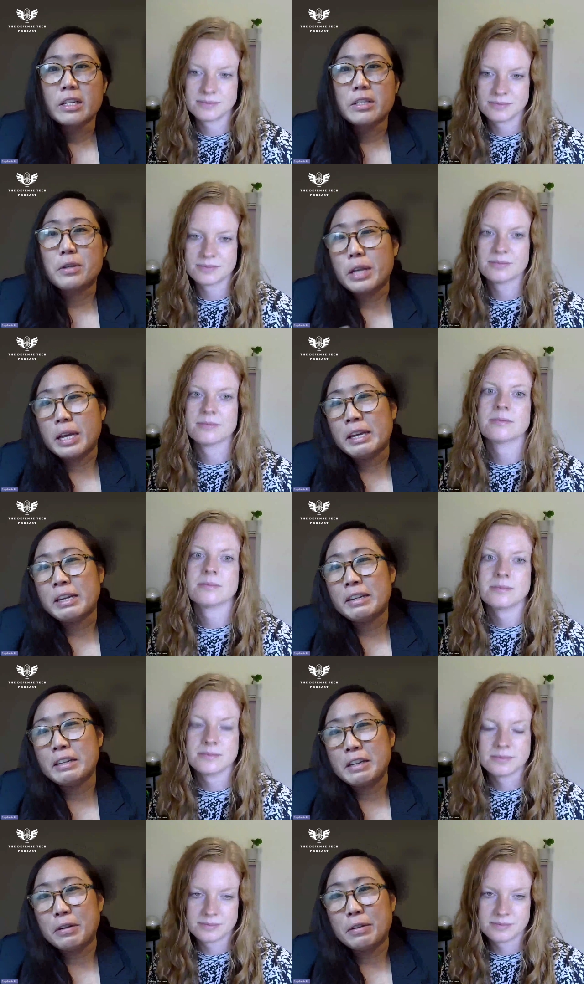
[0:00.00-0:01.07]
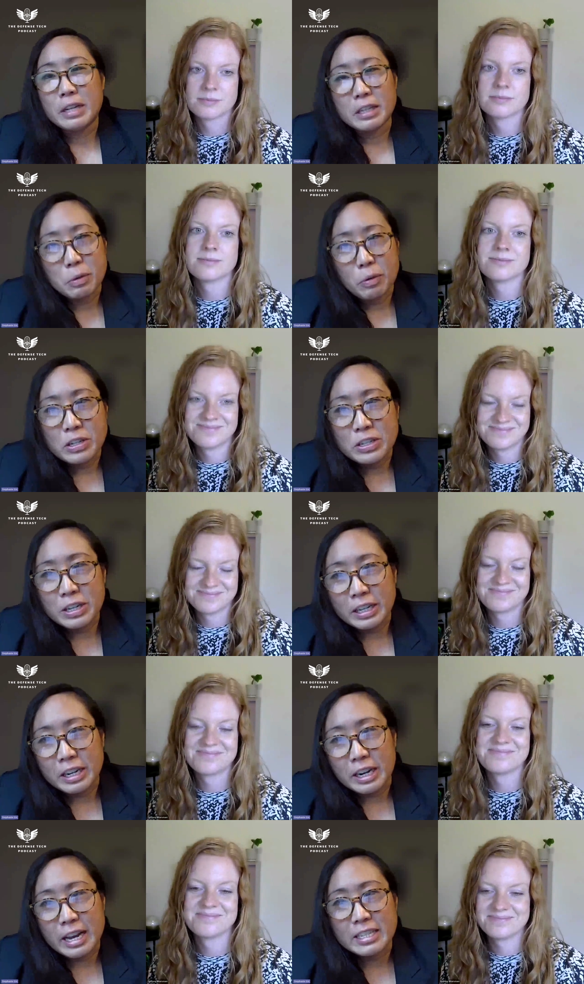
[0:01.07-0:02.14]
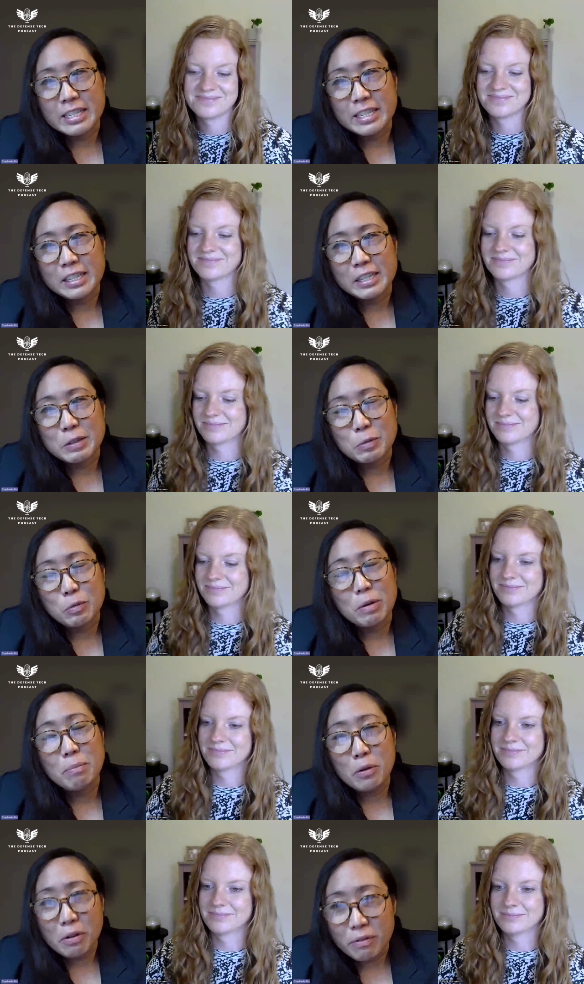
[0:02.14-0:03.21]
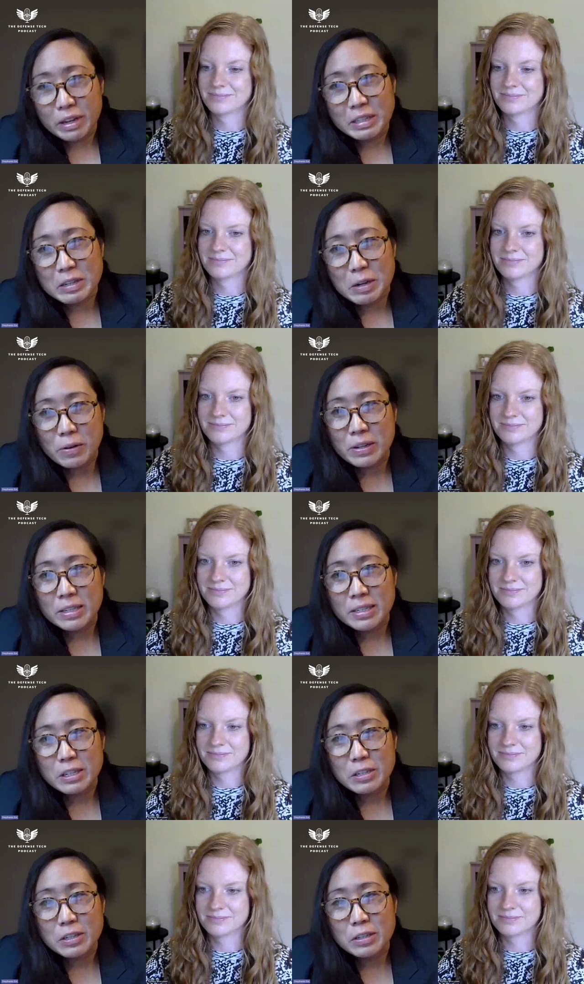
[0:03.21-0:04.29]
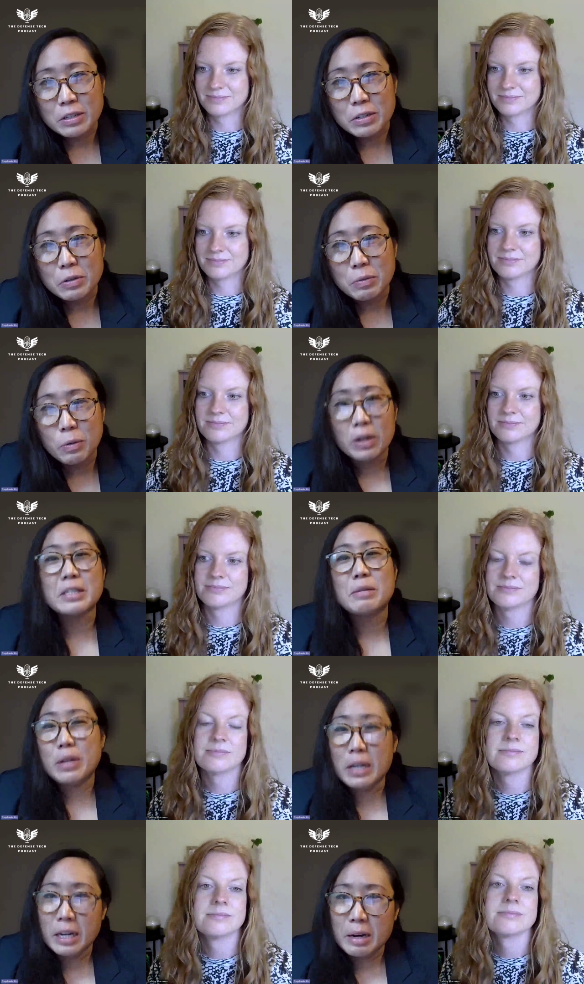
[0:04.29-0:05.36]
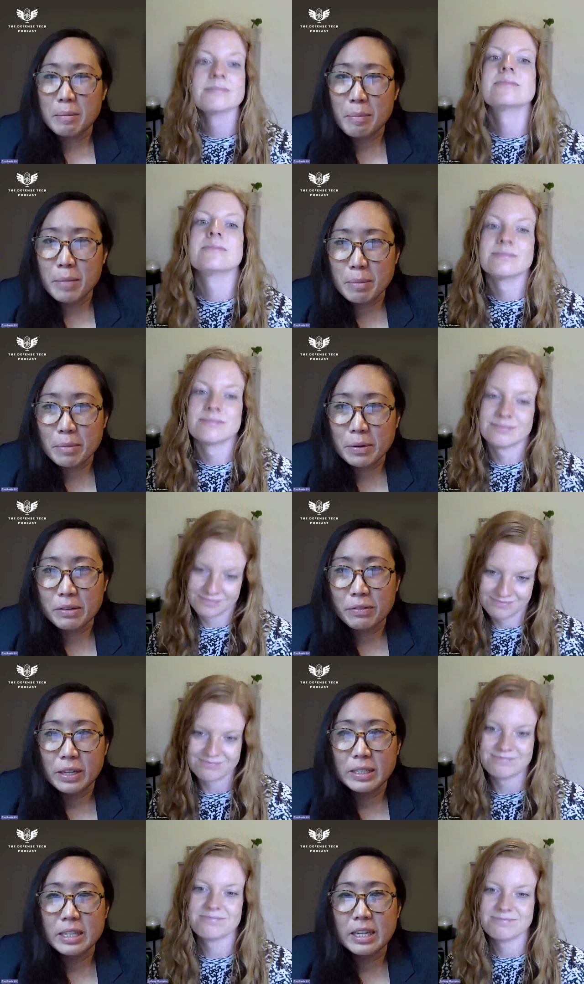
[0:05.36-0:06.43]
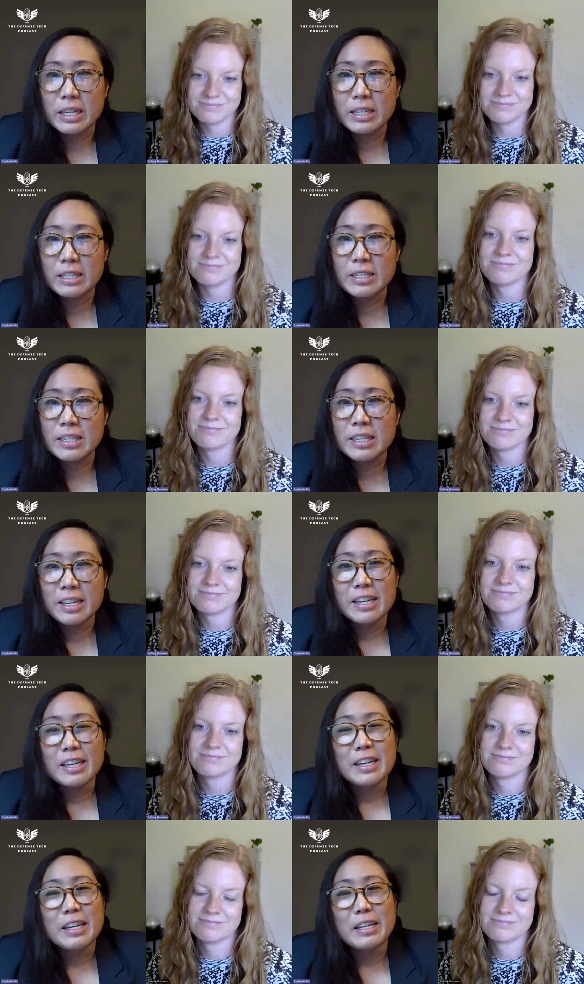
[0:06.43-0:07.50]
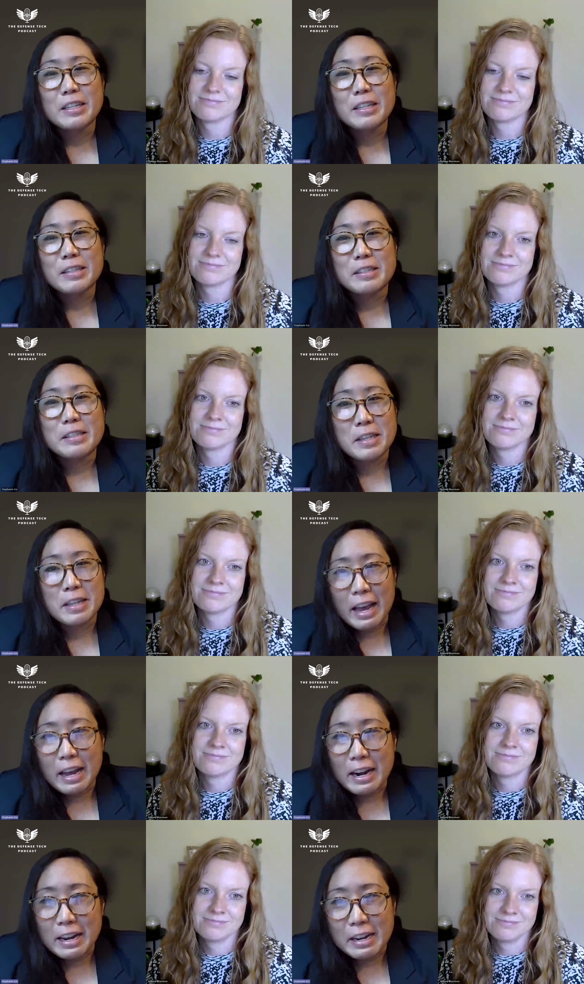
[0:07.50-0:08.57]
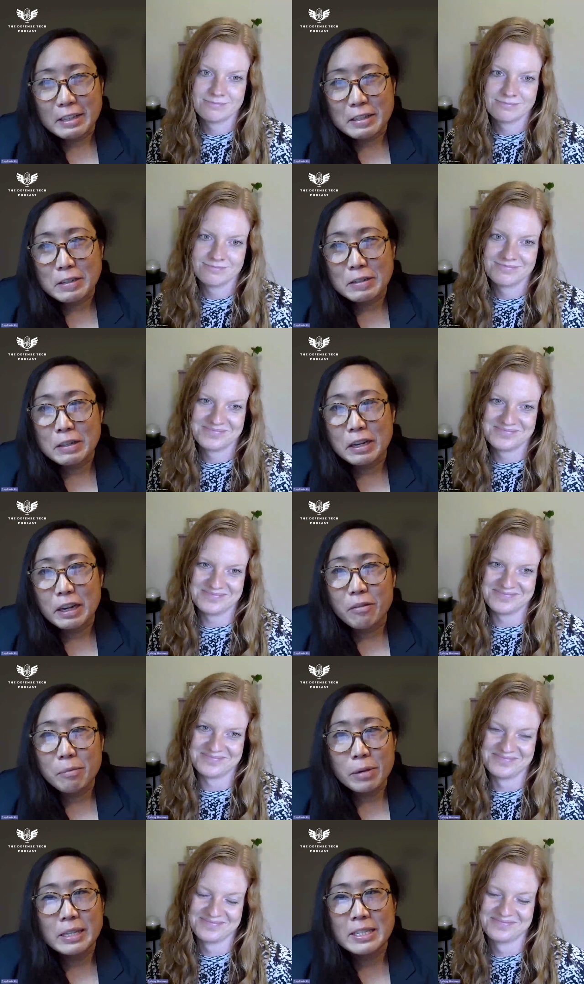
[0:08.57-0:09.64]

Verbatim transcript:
Speaker 1: So, then, you know, the next question I get asked is what motivates an organization to want to become a member if that's the mm-hmm. case? To that, I answer the government